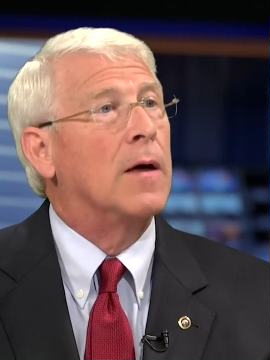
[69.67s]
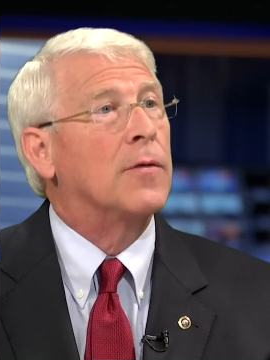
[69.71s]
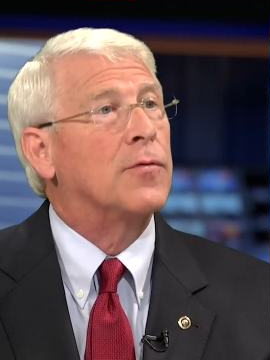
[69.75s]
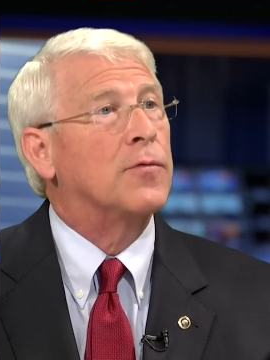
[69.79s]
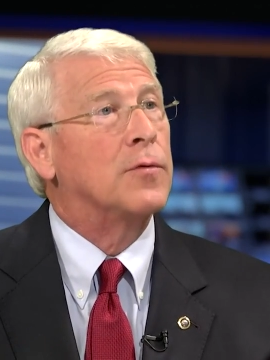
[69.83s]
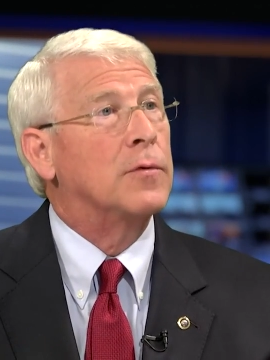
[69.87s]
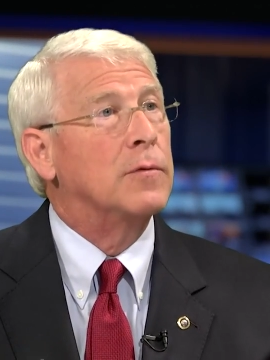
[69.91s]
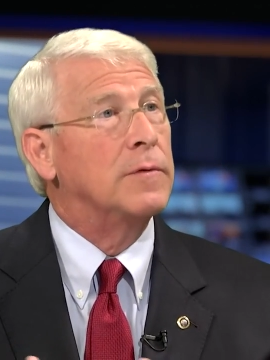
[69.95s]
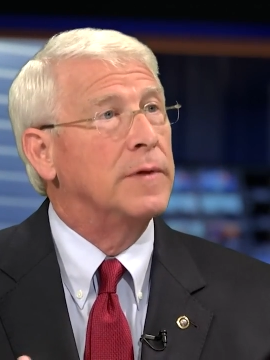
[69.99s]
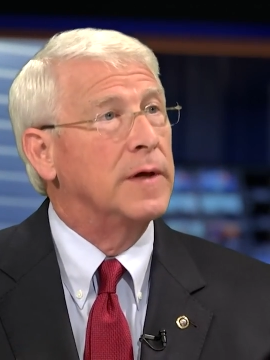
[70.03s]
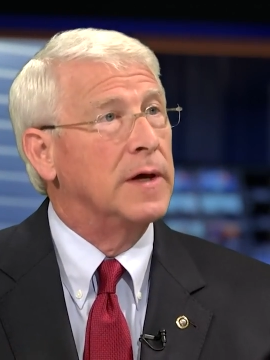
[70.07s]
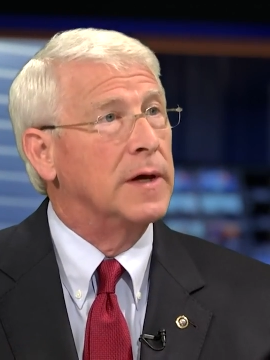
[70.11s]

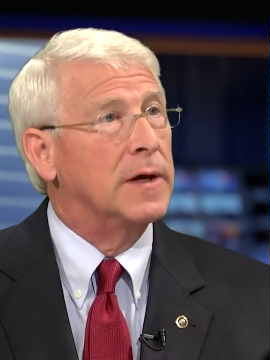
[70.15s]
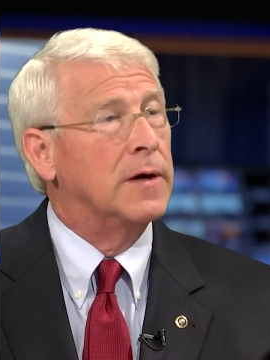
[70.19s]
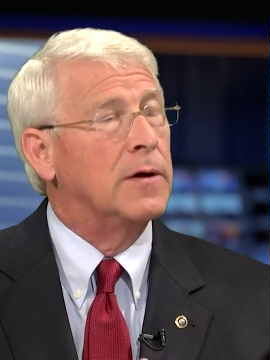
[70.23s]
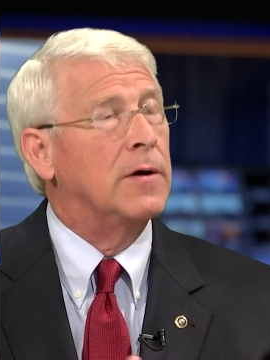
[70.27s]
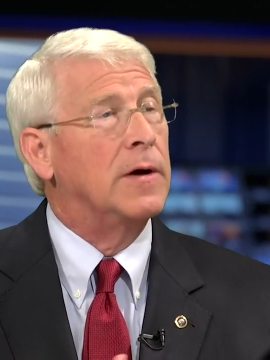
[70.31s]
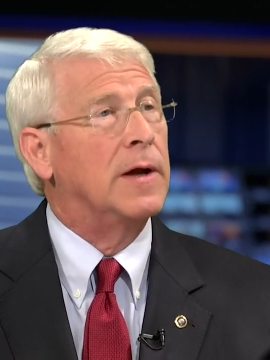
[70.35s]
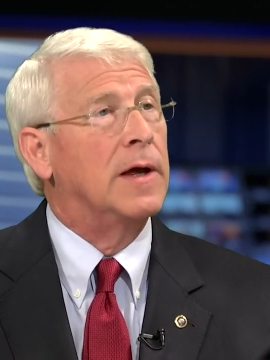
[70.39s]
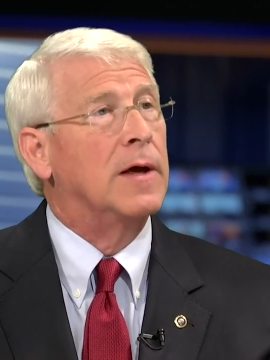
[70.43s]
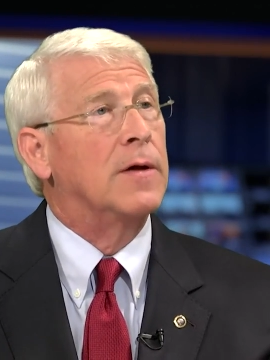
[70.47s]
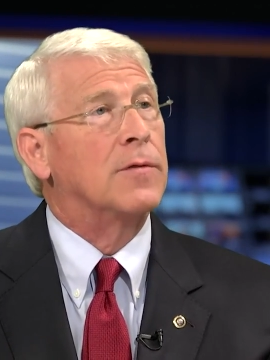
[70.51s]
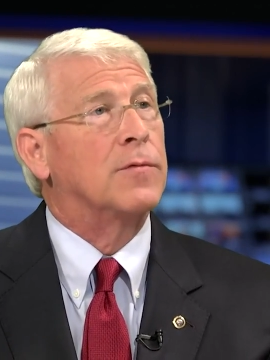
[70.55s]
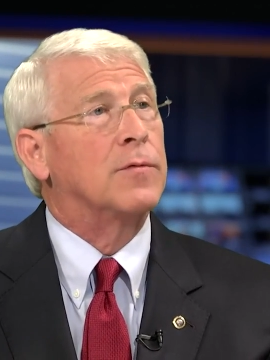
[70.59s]
through the
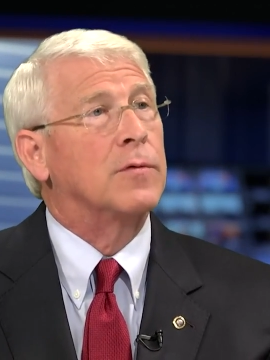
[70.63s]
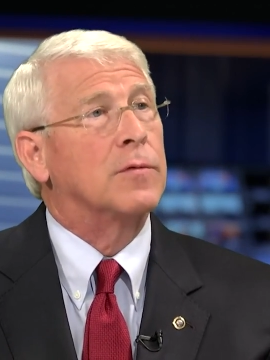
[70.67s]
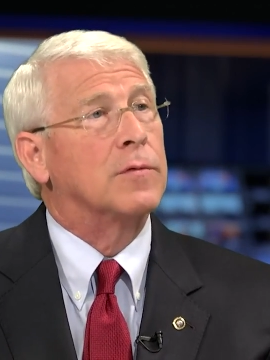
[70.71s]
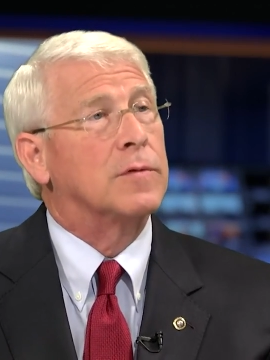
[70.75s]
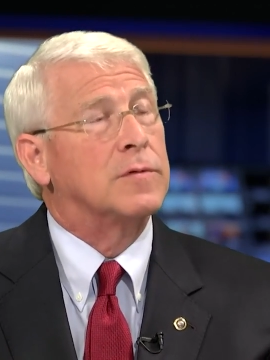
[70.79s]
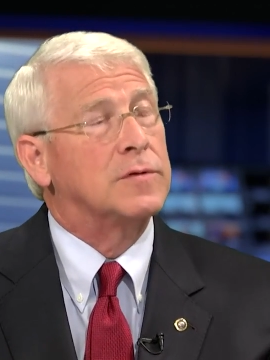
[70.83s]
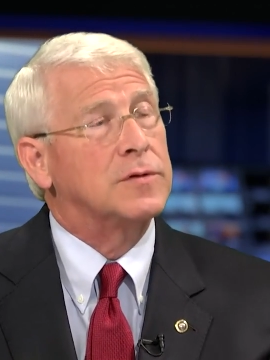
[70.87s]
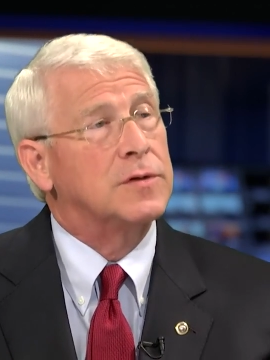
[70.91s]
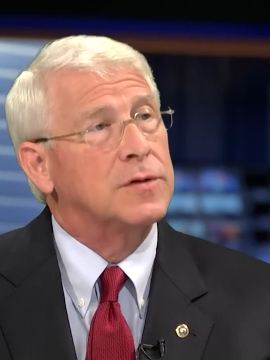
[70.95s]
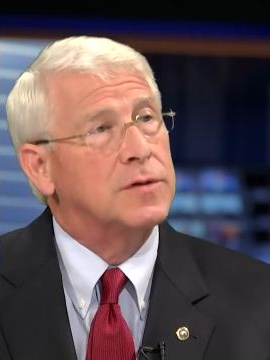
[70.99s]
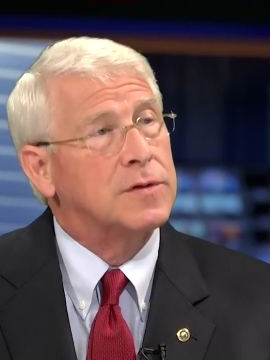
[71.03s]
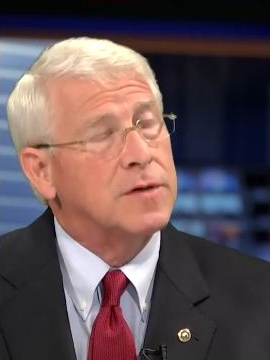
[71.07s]
internet, through
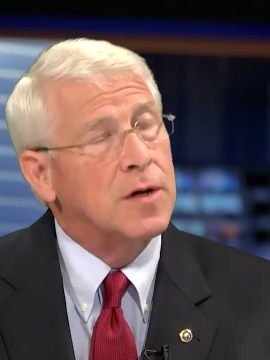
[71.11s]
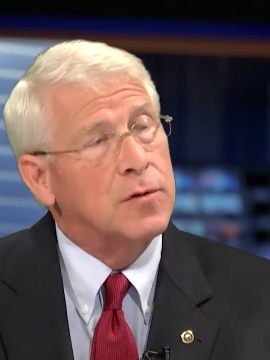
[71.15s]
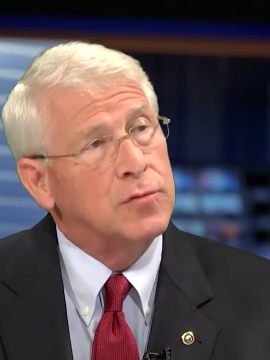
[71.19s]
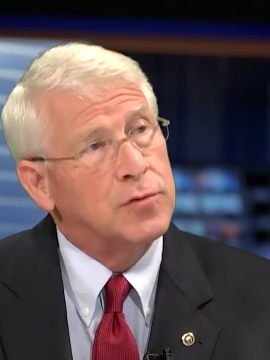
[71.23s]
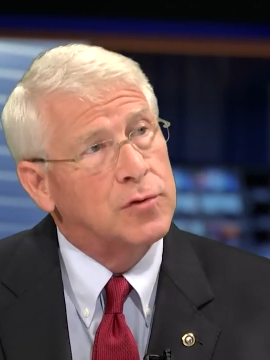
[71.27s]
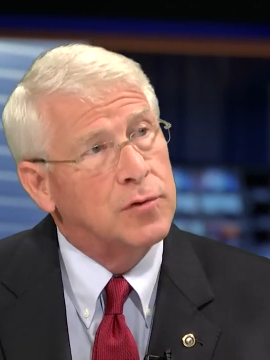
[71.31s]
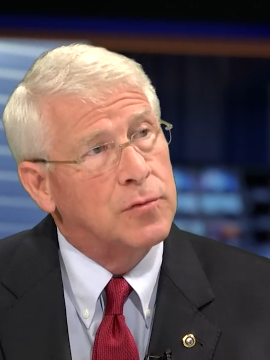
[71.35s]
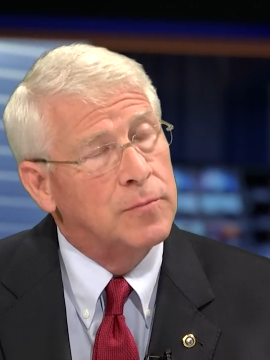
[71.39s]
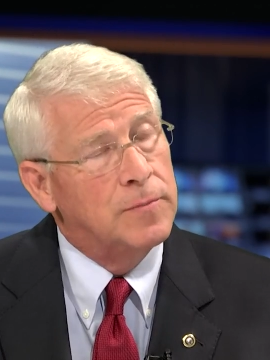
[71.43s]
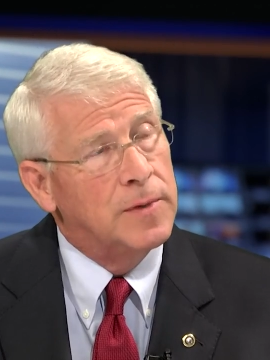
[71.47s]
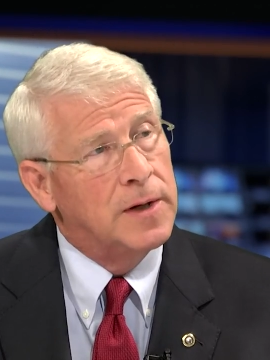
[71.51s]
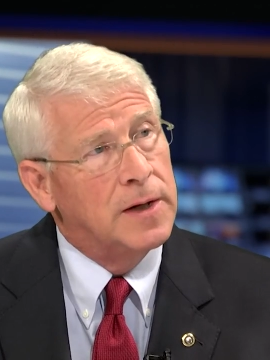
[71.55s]

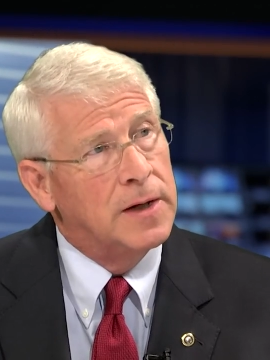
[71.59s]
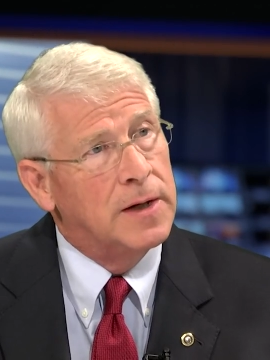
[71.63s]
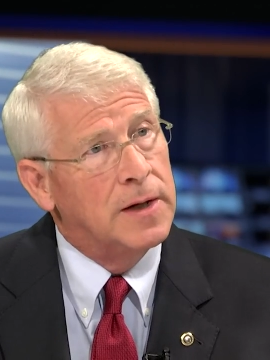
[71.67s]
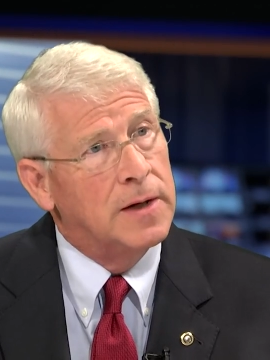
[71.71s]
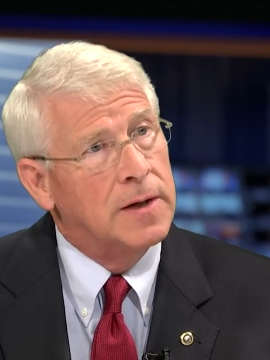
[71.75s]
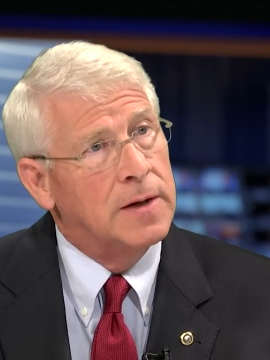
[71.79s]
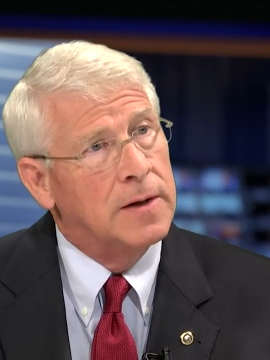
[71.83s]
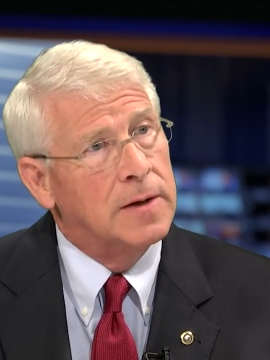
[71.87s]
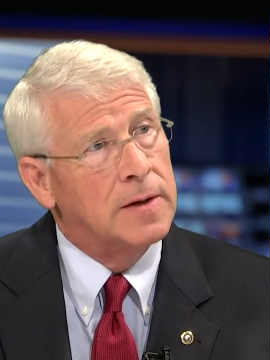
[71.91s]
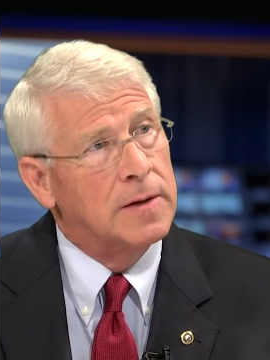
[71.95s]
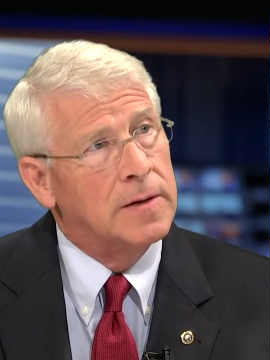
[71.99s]
social media,